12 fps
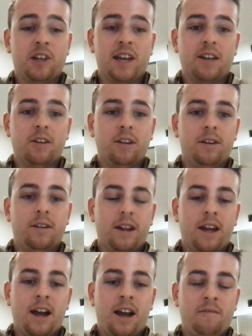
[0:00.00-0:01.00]
England,
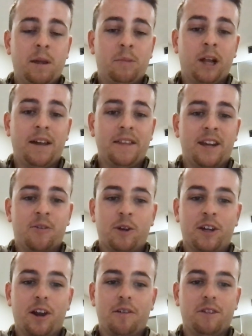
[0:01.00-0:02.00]
have been playing their
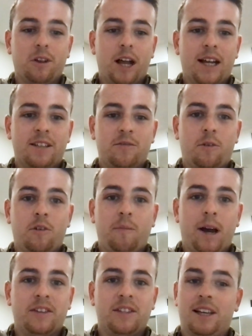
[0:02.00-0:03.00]
cricket over the last 12
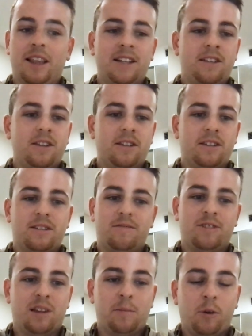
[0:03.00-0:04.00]
months, unless there's
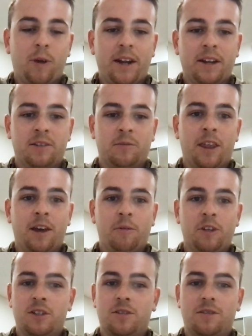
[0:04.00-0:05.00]
some horrendous weather, which,